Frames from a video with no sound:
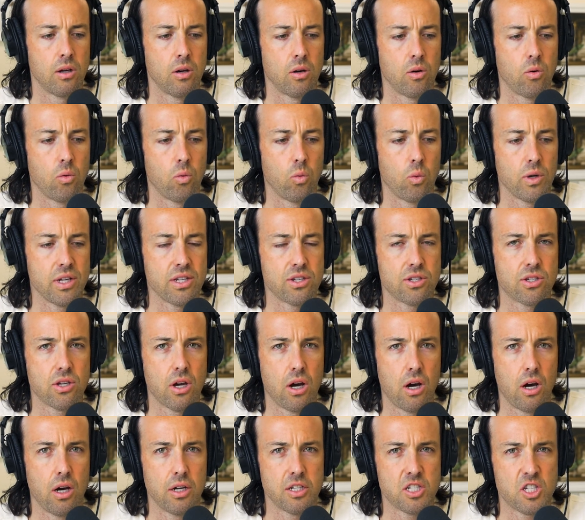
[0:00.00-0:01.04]
we
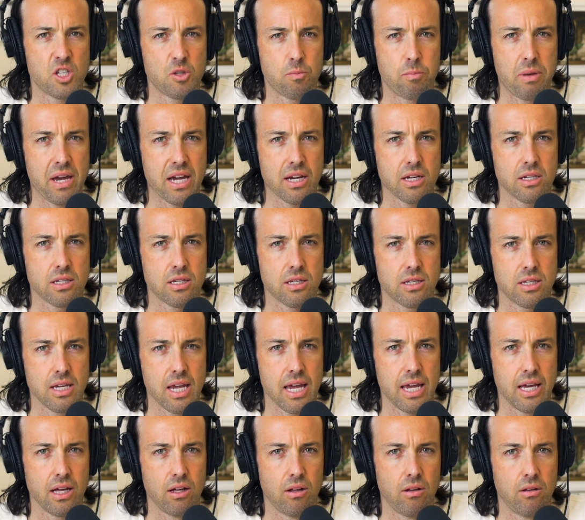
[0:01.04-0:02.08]
saw a spec
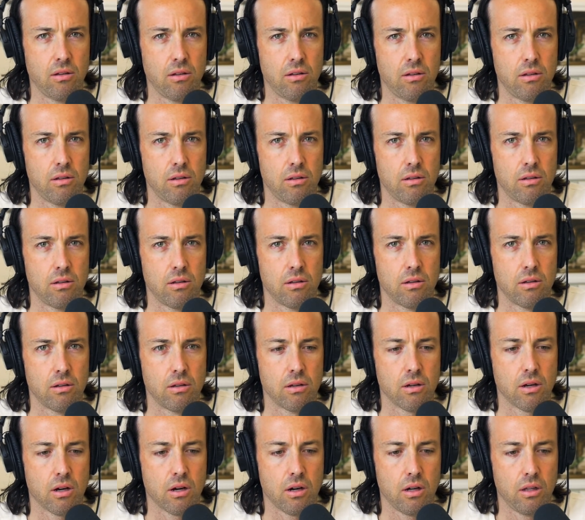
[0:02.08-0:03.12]
sale
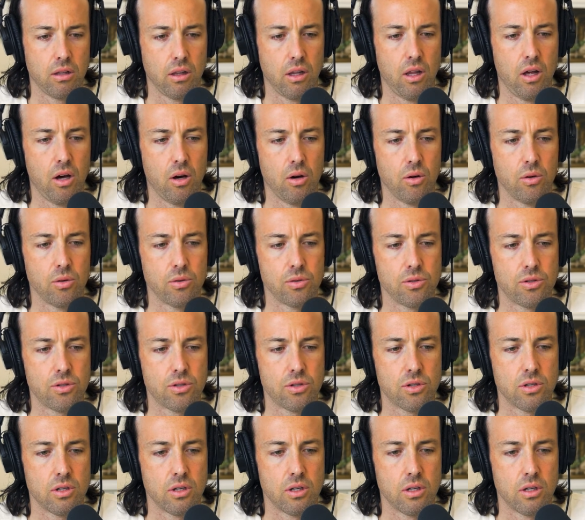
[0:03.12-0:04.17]

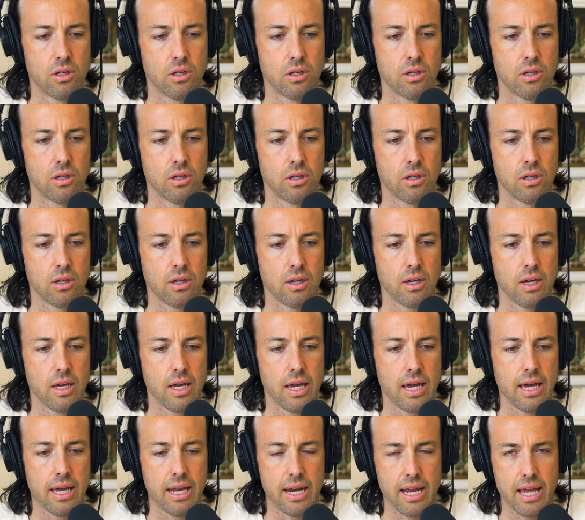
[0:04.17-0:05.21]
close
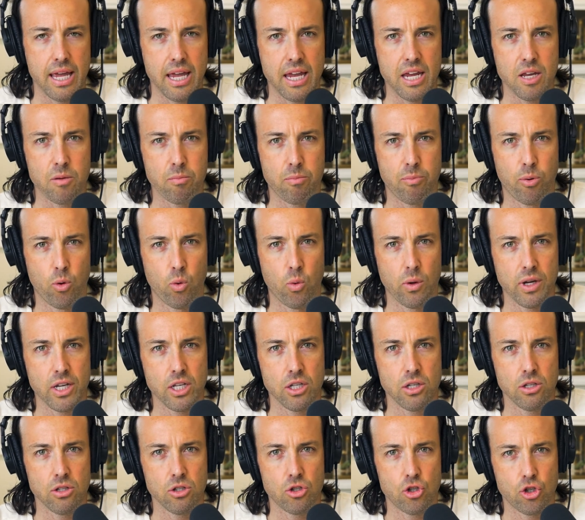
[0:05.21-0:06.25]
at
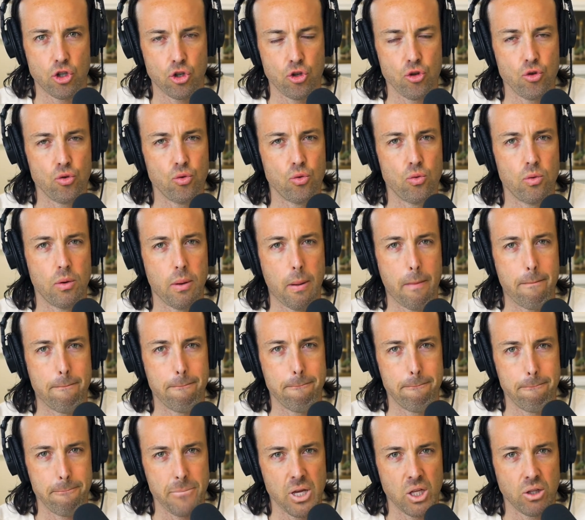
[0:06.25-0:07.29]
$8.2
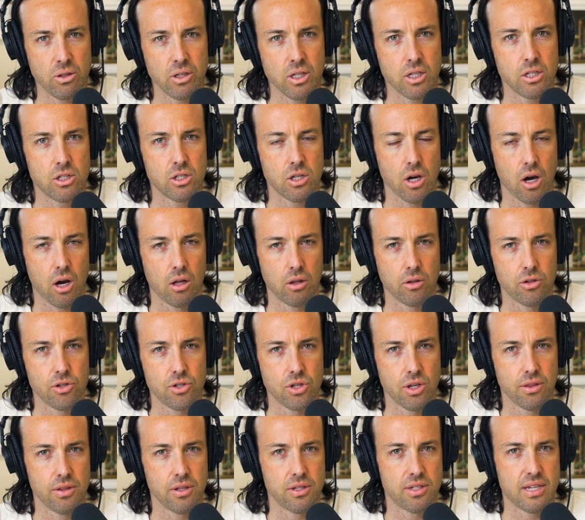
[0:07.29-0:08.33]
million
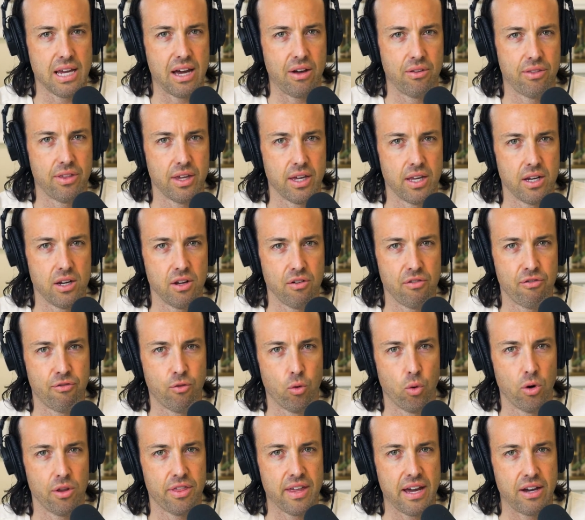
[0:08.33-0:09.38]
on the south end, a
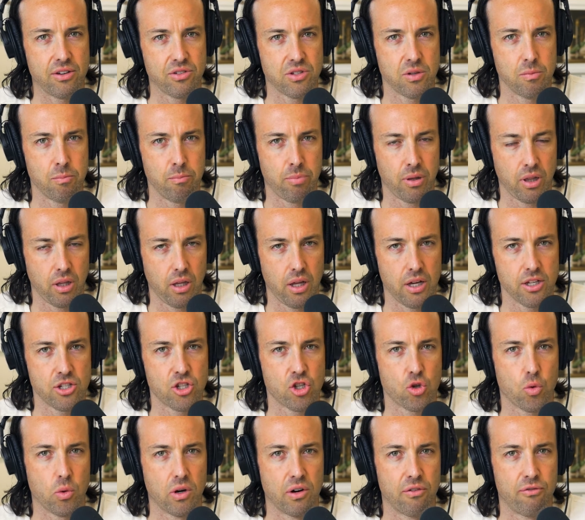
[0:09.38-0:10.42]
4,000 plus
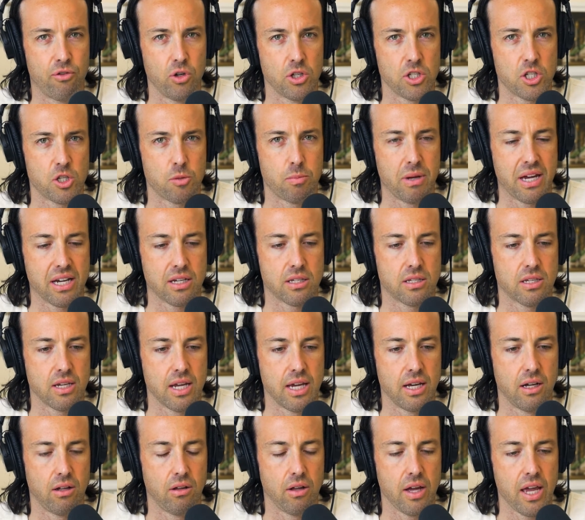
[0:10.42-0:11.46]
square foot spec
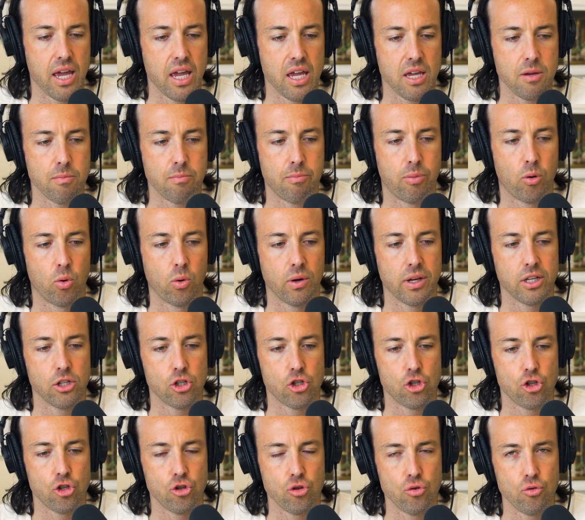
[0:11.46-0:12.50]
sale,
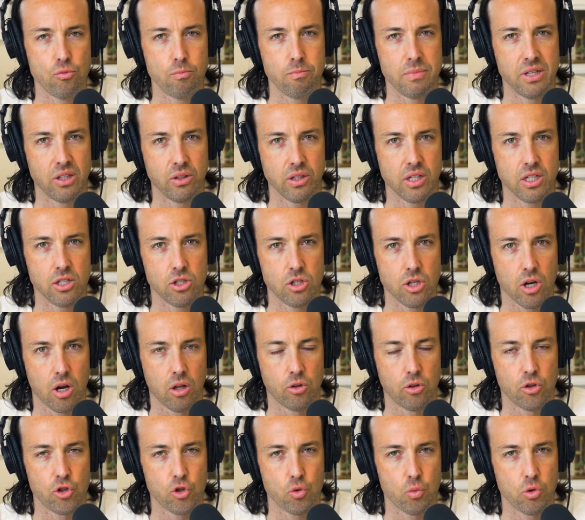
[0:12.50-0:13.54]
$8.2 million,
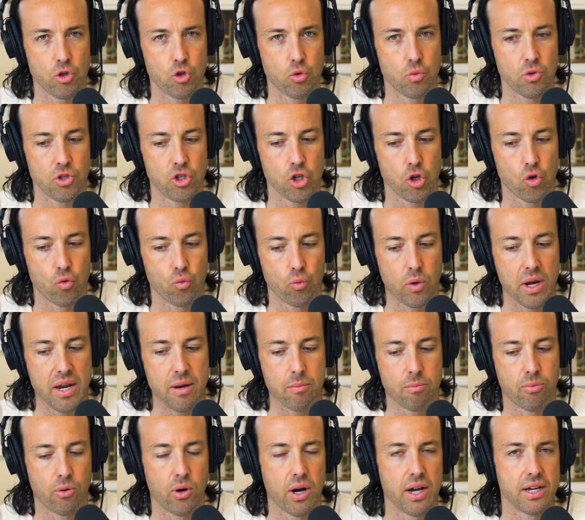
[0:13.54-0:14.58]
which was a great
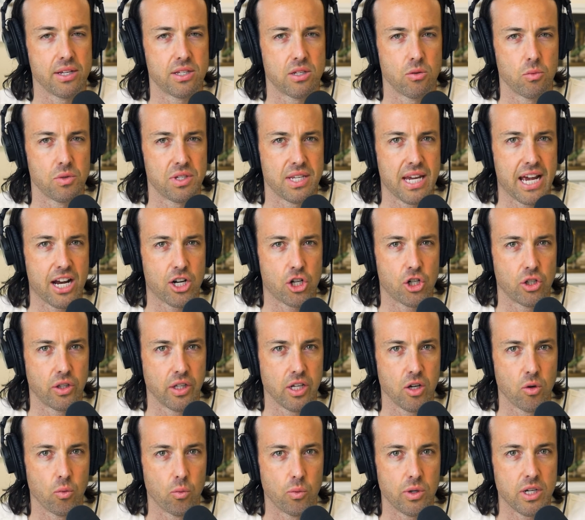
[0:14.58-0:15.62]
price. It was actually
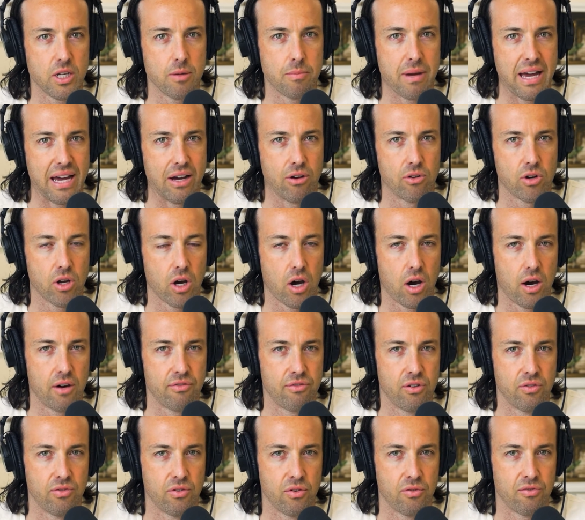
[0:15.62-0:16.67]
a rebound off
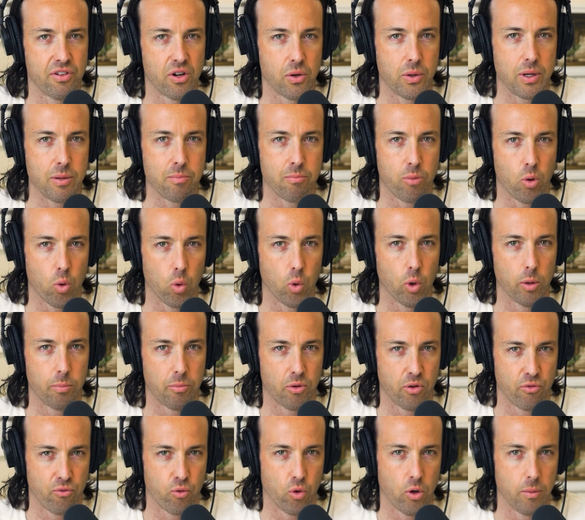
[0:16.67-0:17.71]
of a very poor
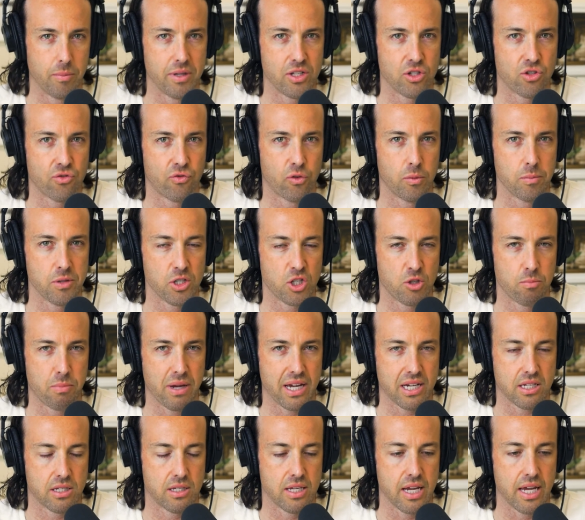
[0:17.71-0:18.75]
performance from a
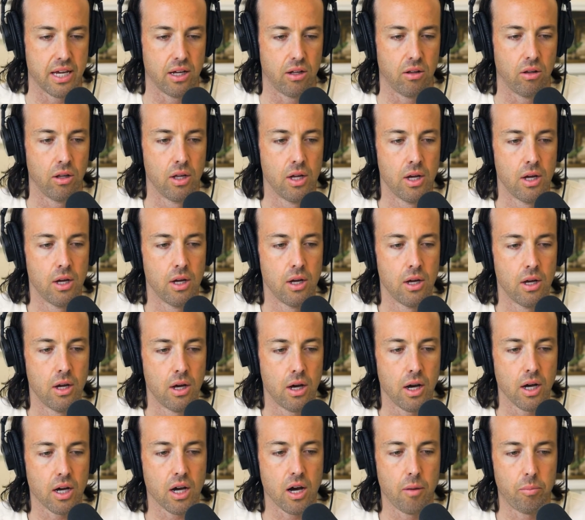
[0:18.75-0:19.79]
spec sale
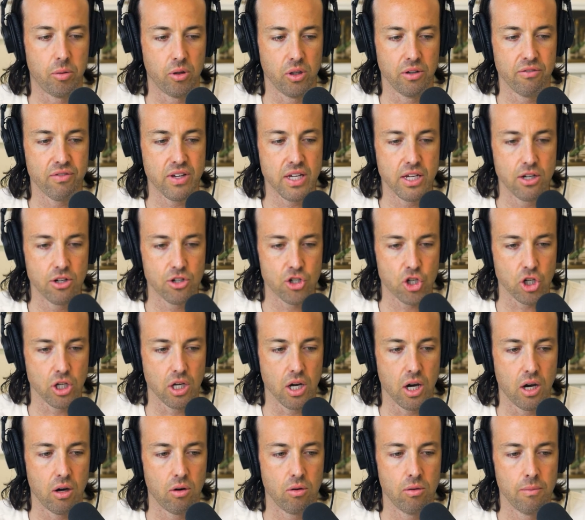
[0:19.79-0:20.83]
a couple of years
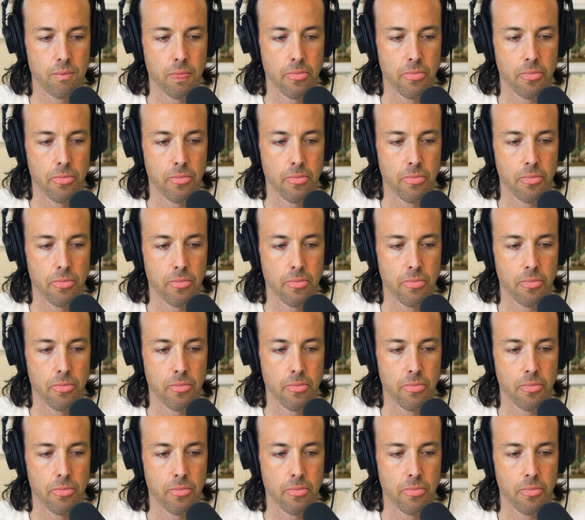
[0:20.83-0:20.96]
ago.